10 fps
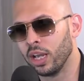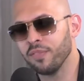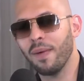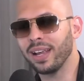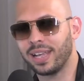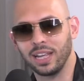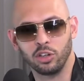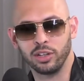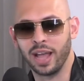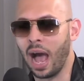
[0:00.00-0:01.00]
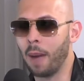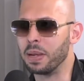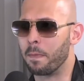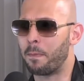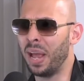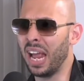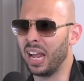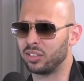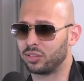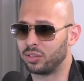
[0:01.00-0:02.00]
If my kid did that, I'd be
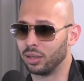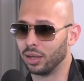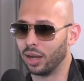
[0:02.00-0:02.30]
pissed.